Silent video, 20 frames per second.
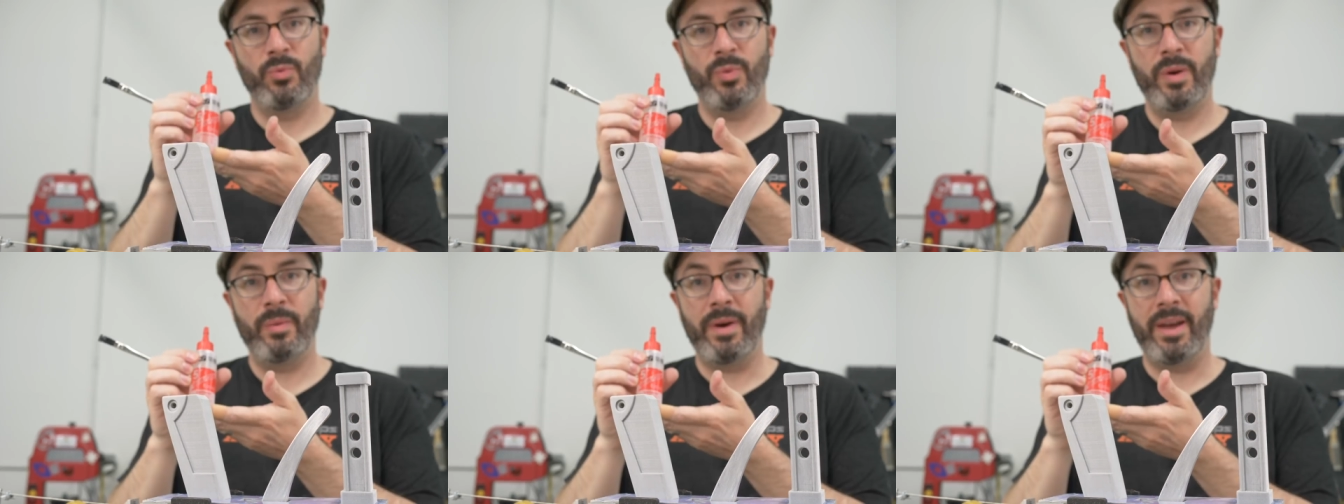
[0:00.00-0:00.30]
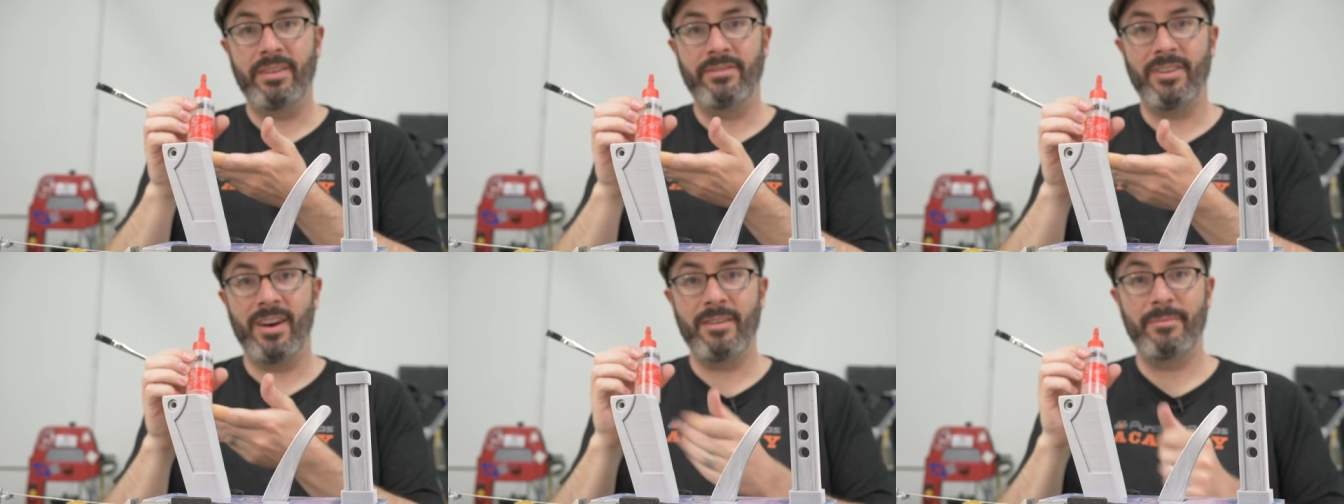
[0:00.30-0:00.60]
we
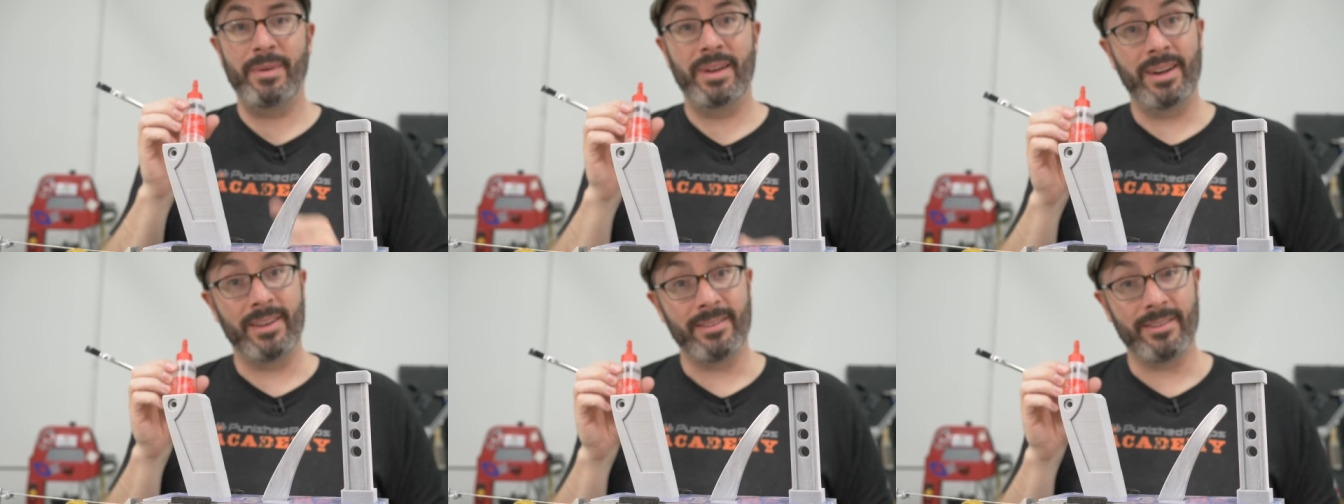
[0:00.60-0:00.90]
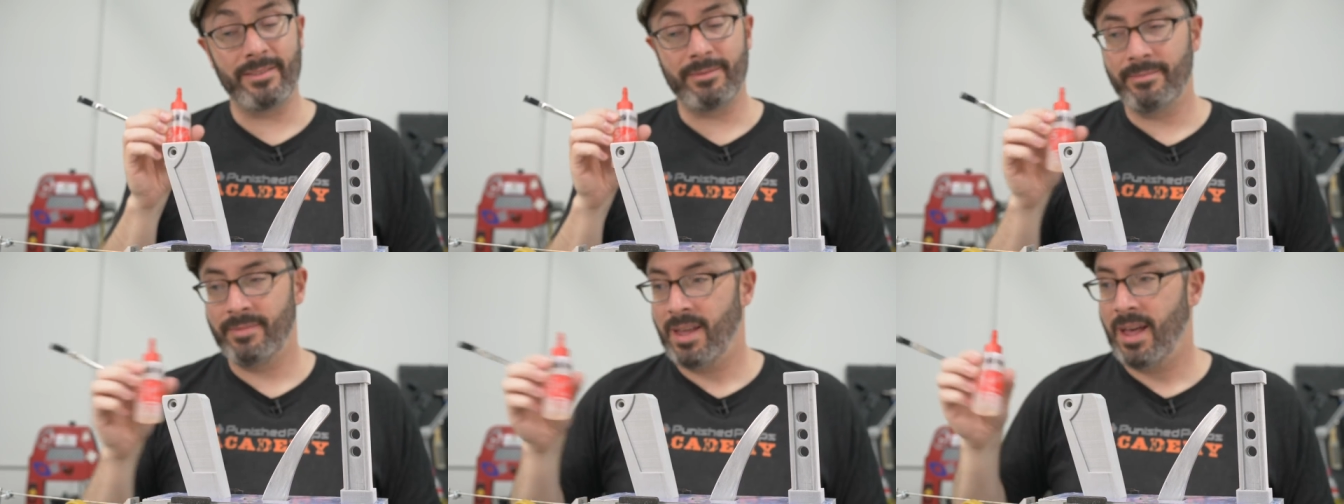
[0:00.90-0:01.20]
wait five
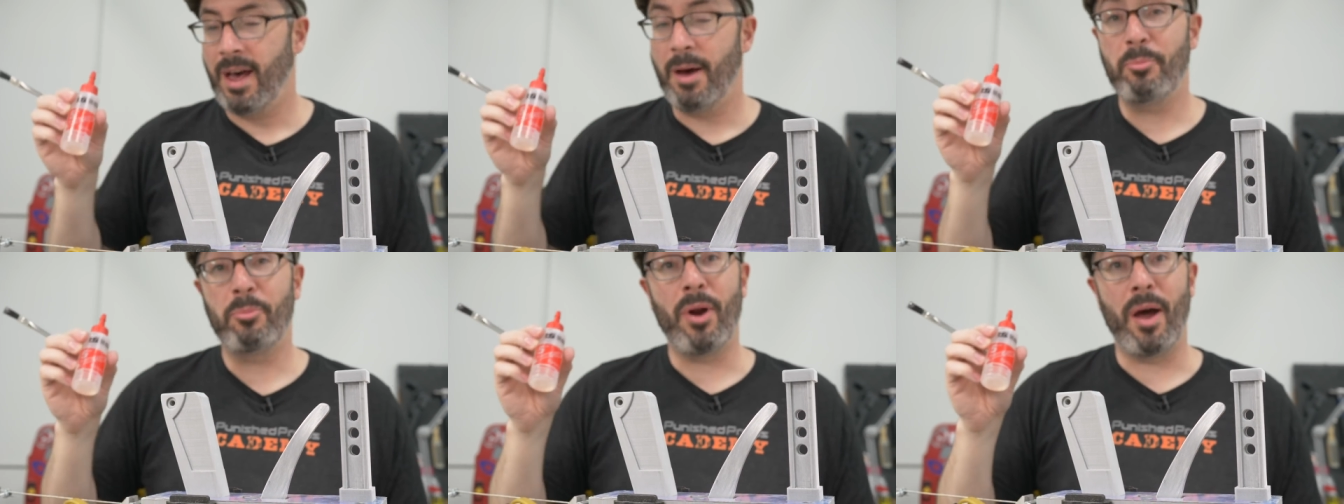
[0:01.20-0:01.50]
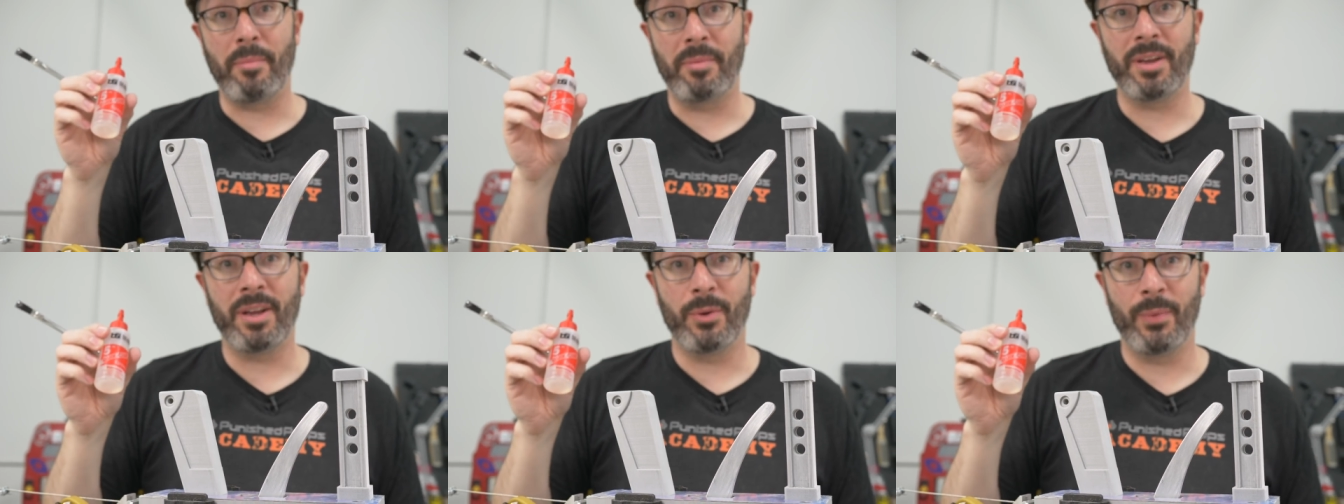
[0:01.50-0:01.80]
minutes.
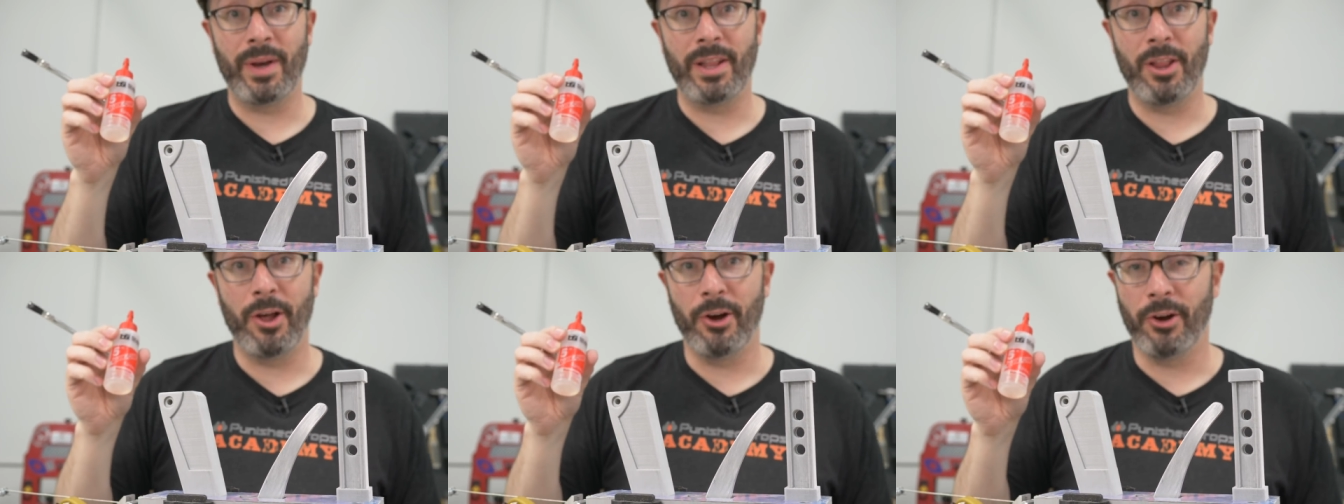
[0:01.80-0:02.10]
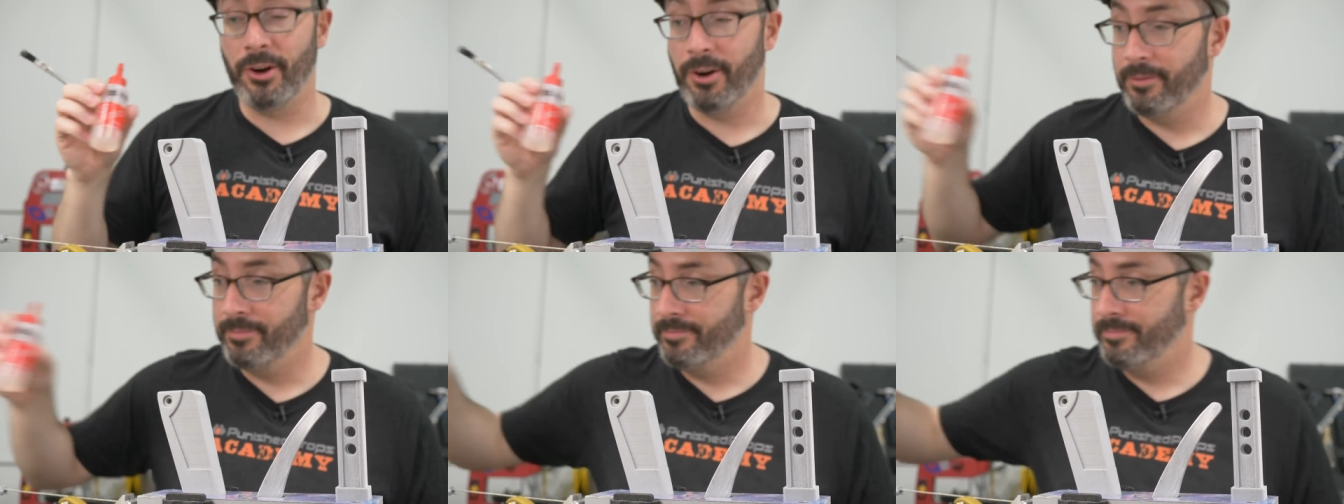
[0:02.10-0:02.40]
Probably gonna wait
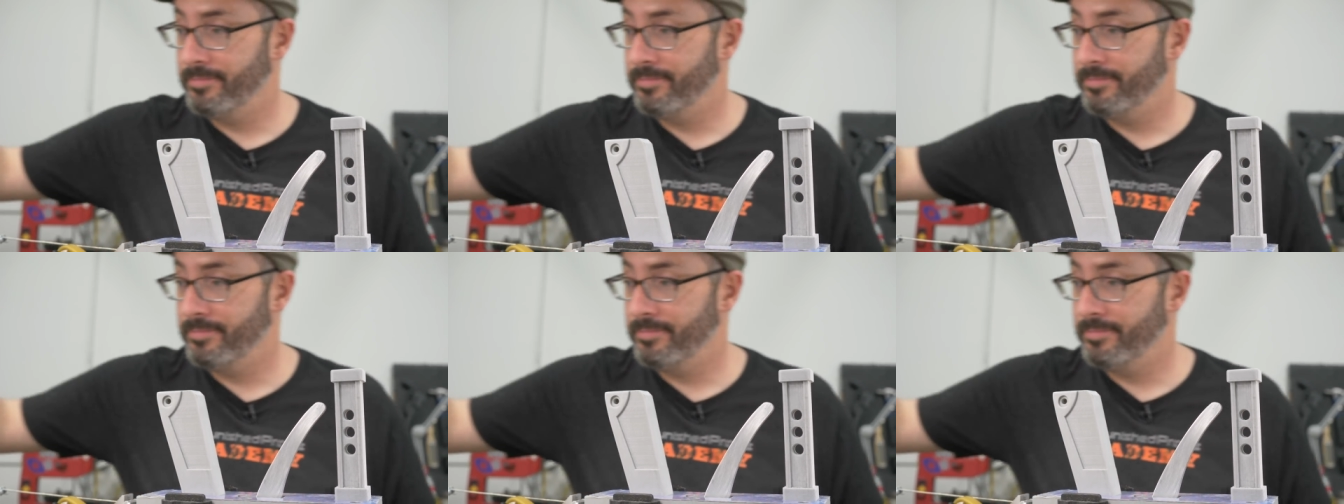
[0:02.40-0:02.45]
longer.